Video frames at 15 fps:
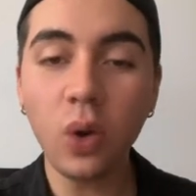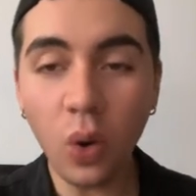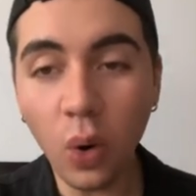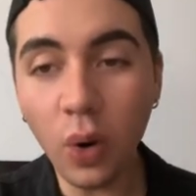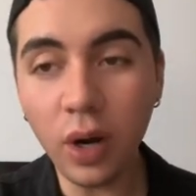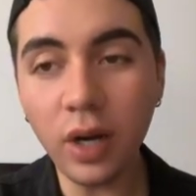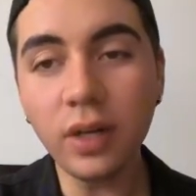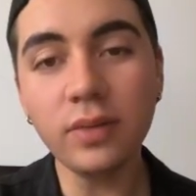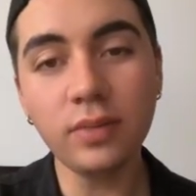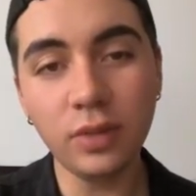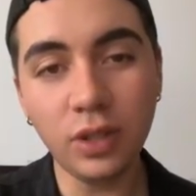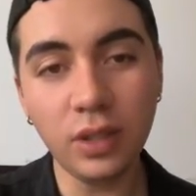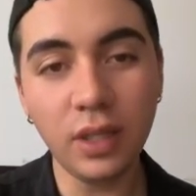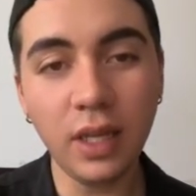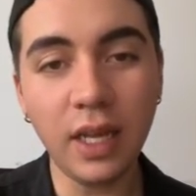or
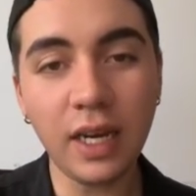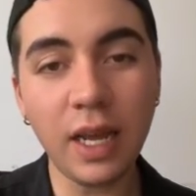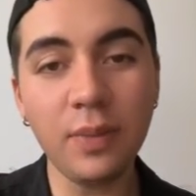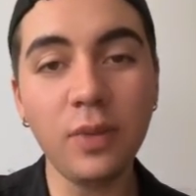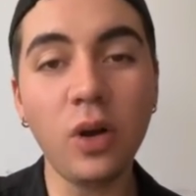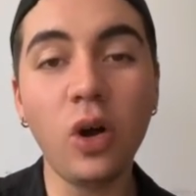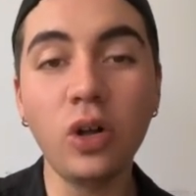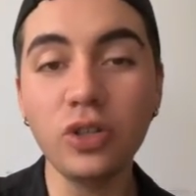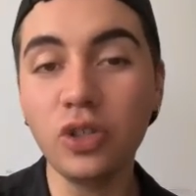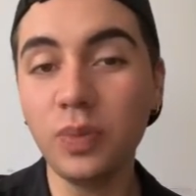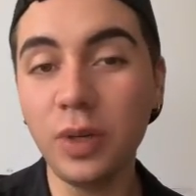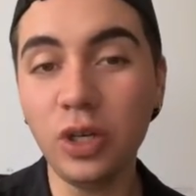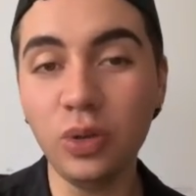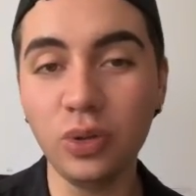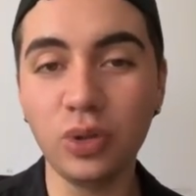it can also
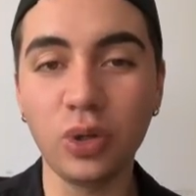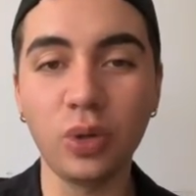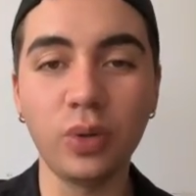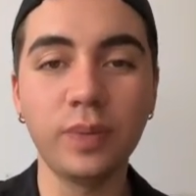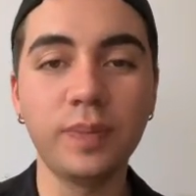be neutral.